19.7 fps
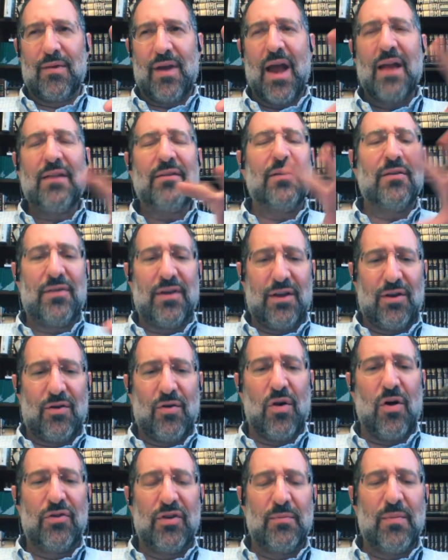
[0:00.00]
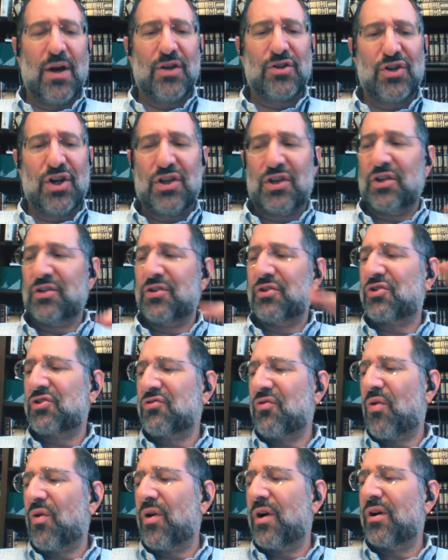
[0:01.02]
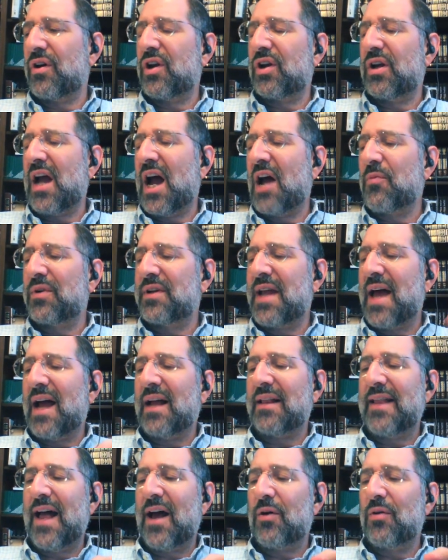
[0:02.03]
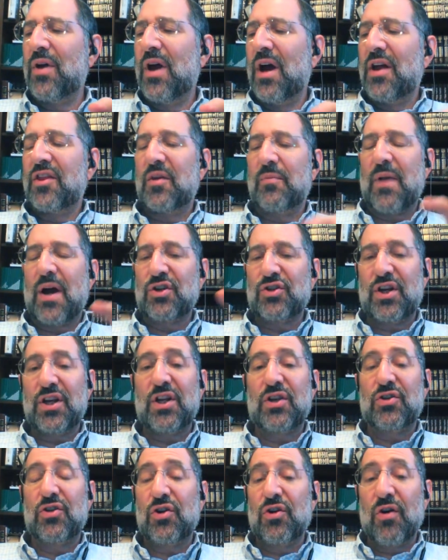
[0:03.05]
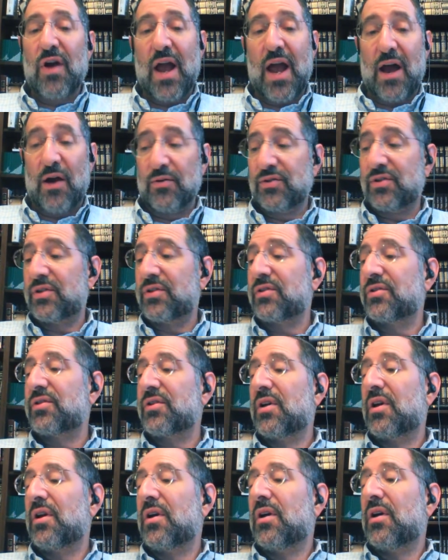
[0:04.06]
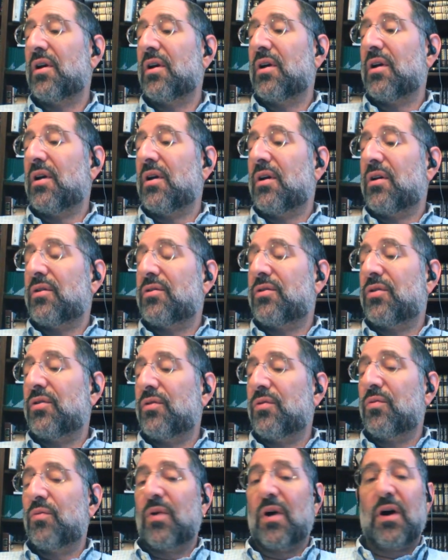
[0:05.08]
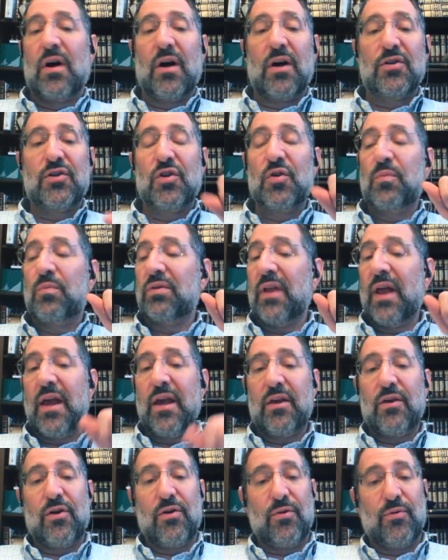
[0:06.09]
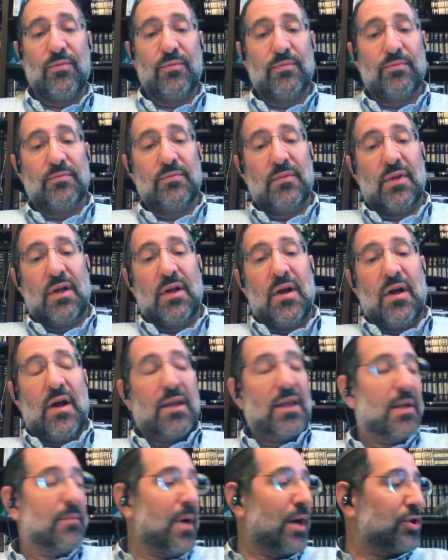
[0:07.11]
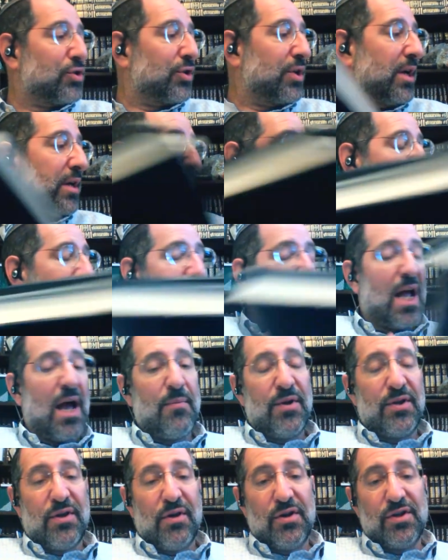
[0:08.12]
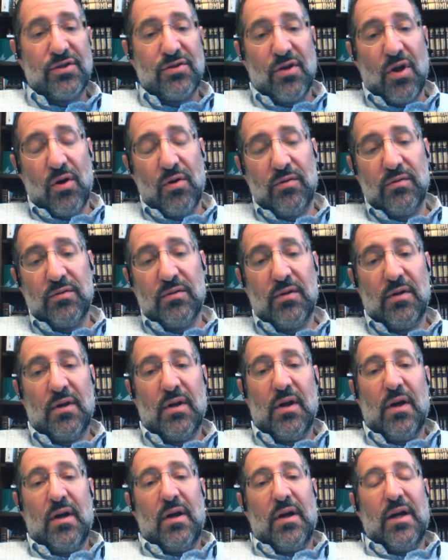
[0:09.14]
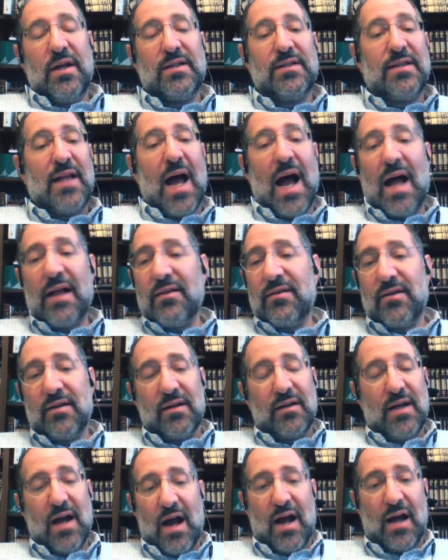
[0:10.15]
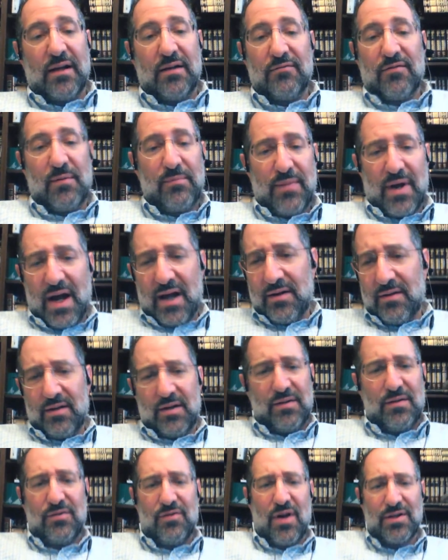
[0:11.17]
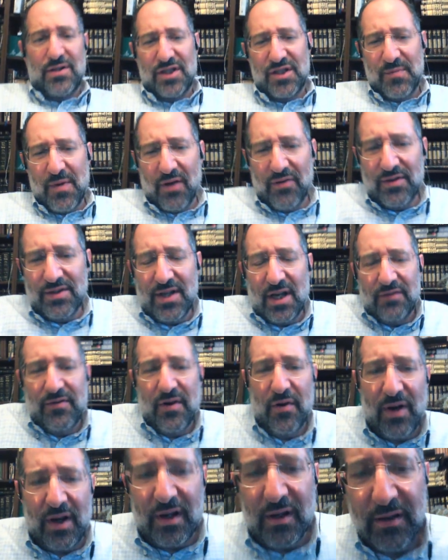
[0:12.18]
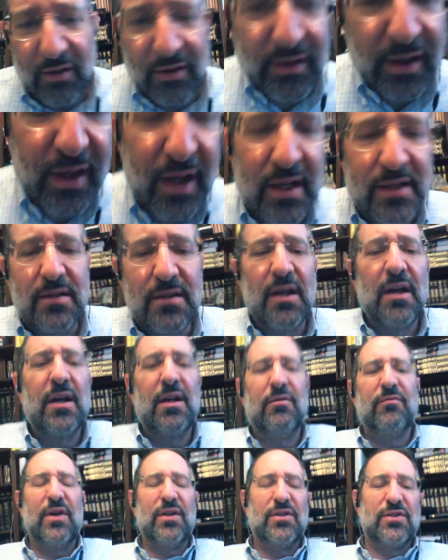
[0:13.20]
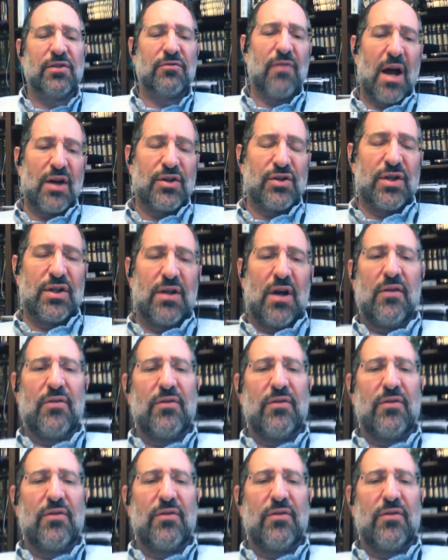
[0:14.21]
entity called the mashchit, the destroyer. God will not allow the mashchit into your houses to plague you. The mashchit, as commentaries note, is not God. Ramban tries to spell this out very clearly as he reads the Rashi and